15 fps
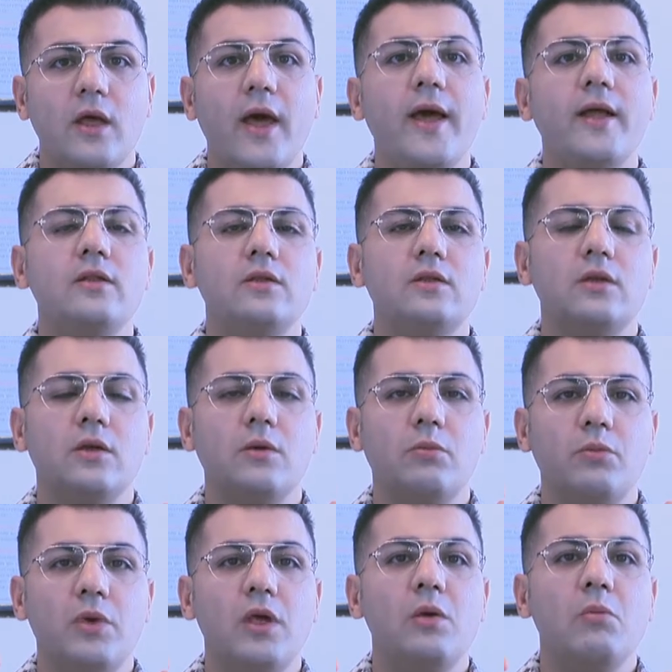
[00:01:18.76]
and
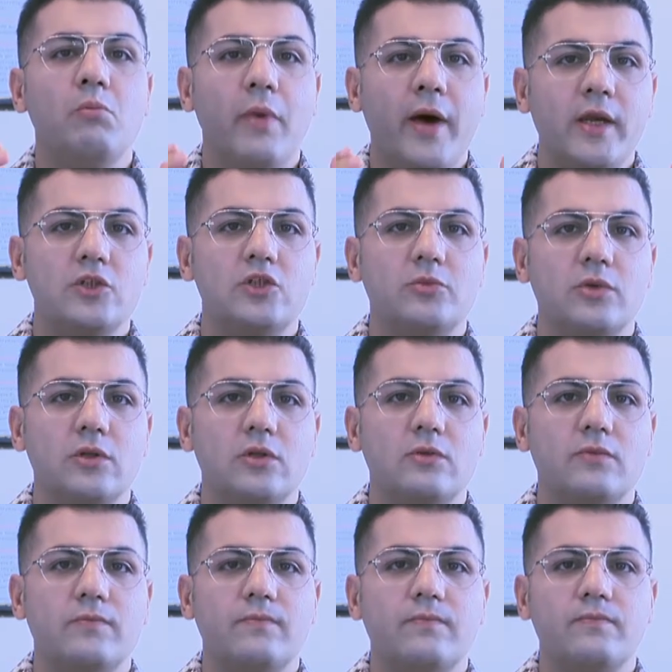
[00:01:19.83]
be manageable.
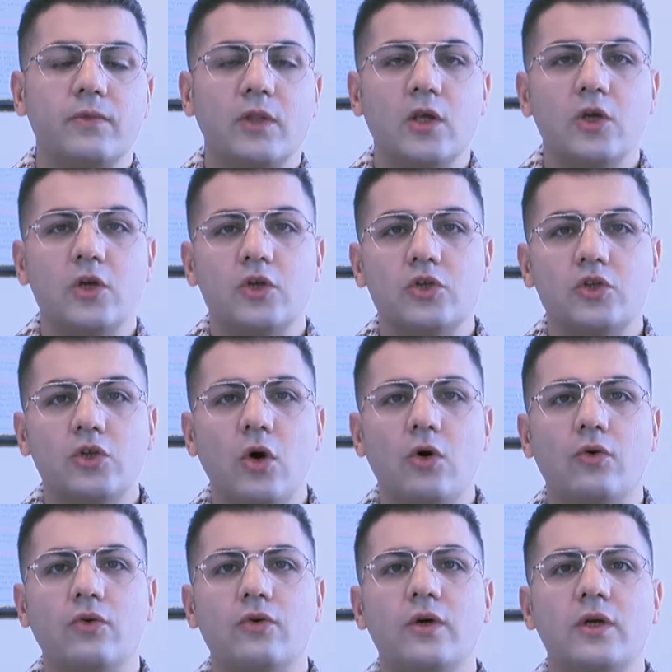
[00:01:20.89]

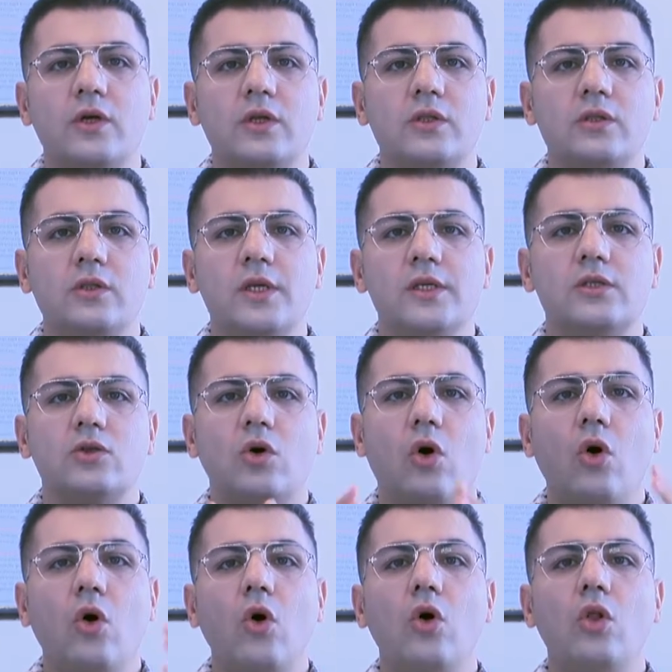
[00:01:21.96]
So, these
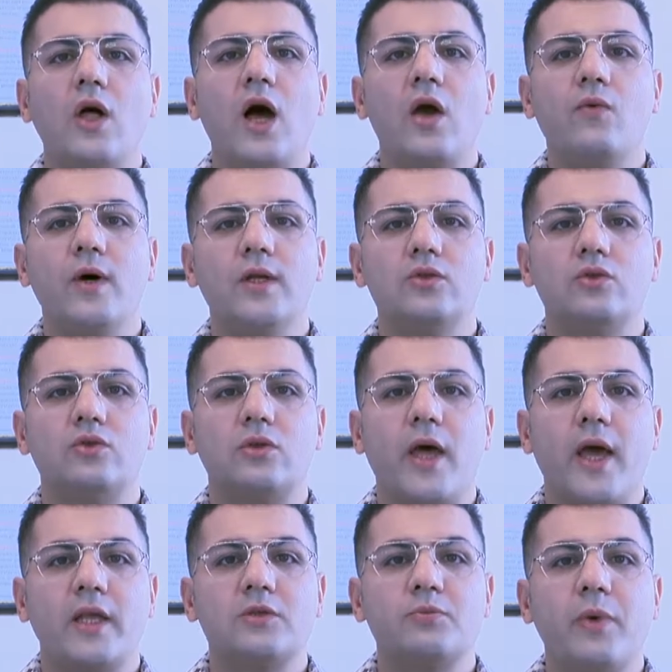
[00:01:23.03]
all I wanted to
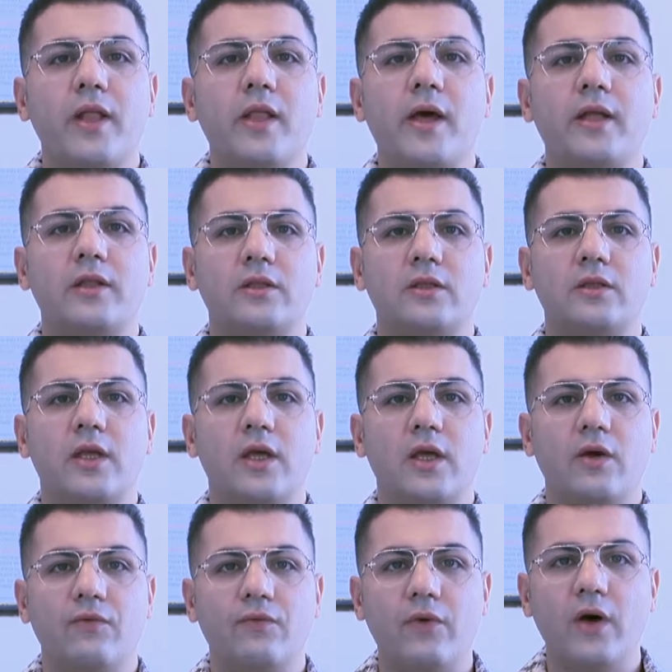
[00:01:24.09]
explain
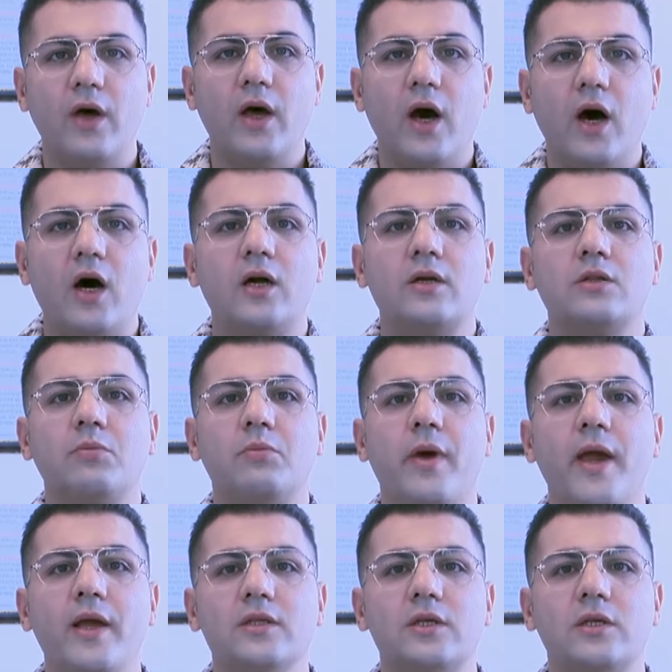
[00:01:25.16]
are the
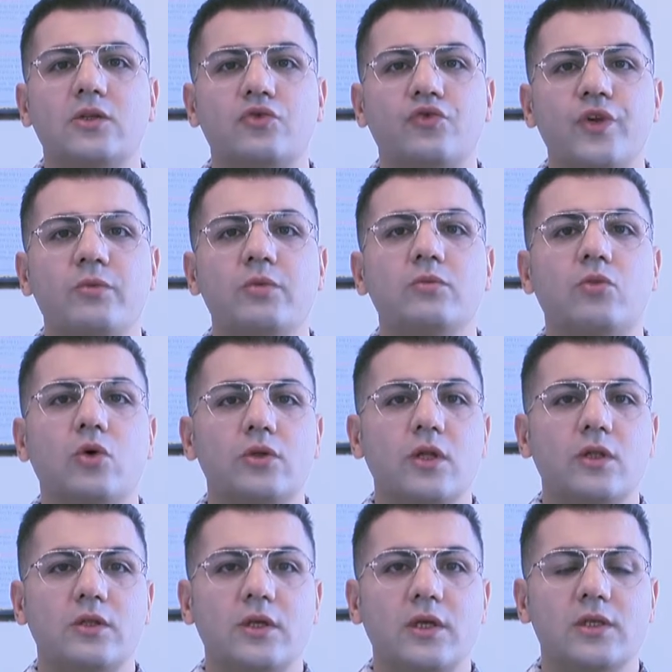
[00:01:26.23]
basic treatment
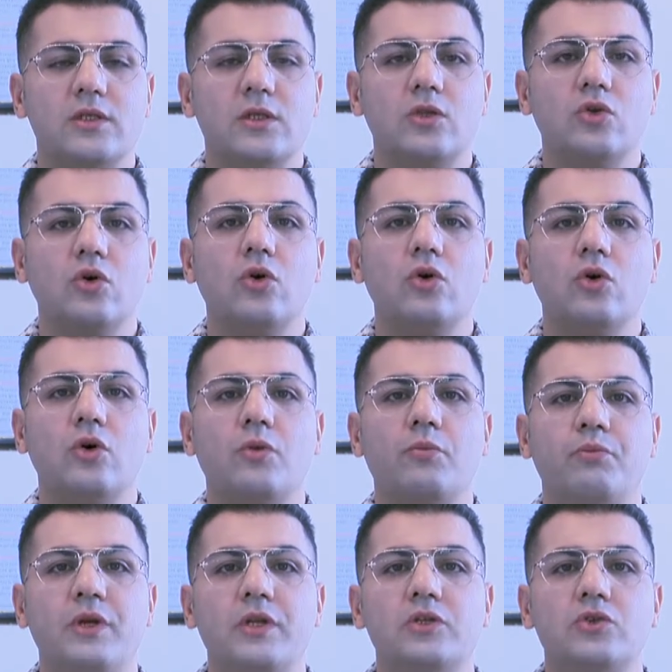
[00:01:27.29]
modalities to
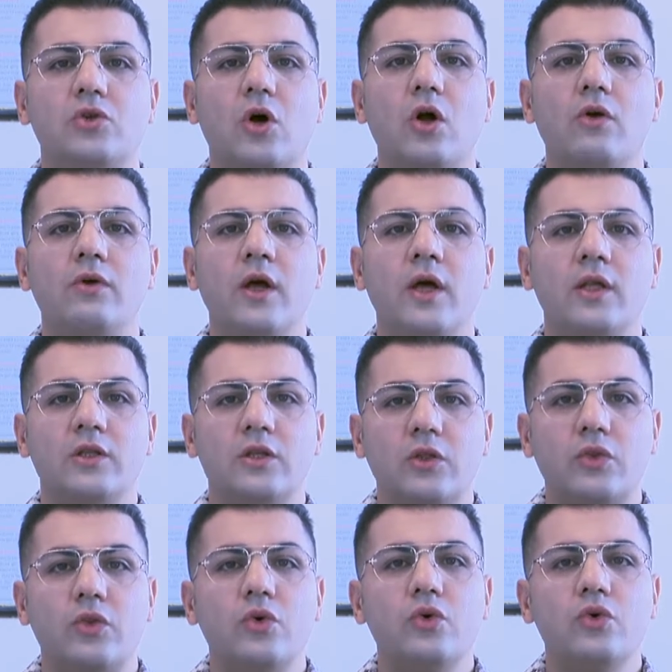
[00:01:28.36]
preserve the
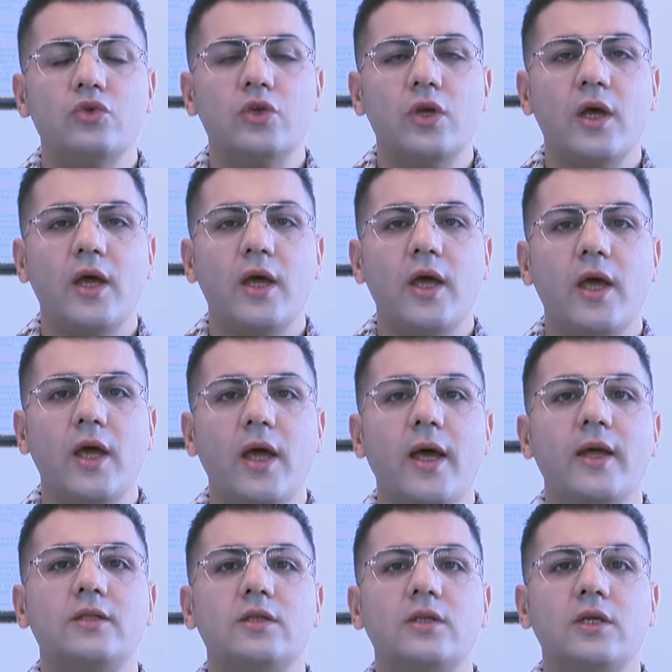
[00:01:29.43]
tooth
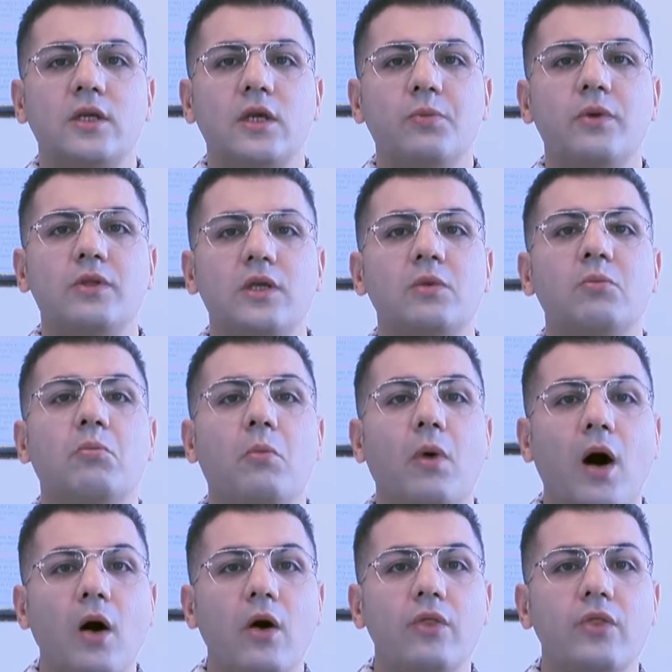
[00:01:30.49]
and keep it in
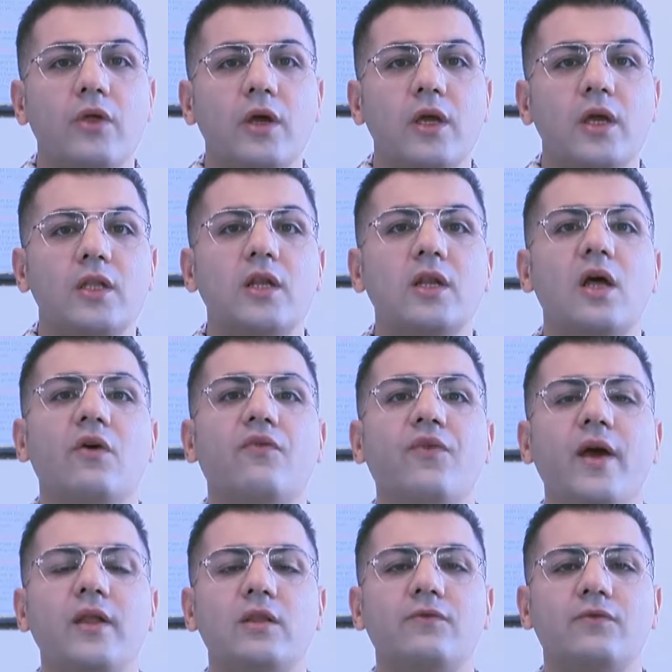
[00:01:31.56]
mouth in an
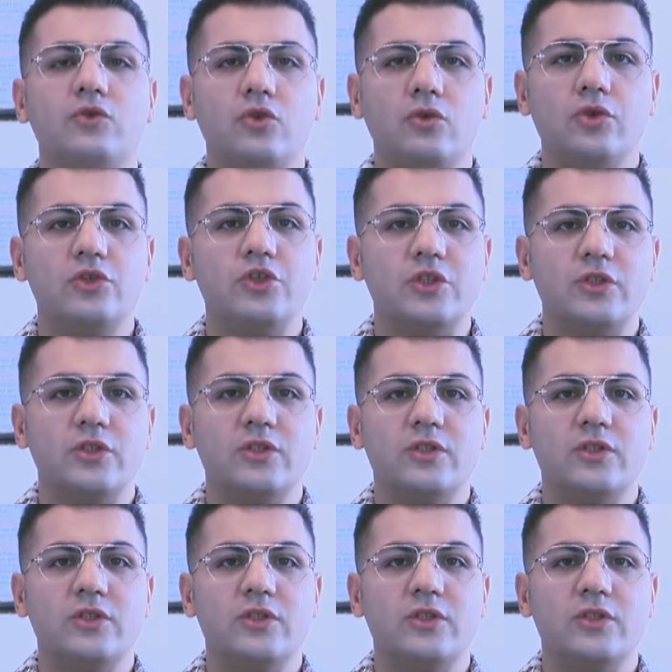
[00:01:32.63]
effective solution.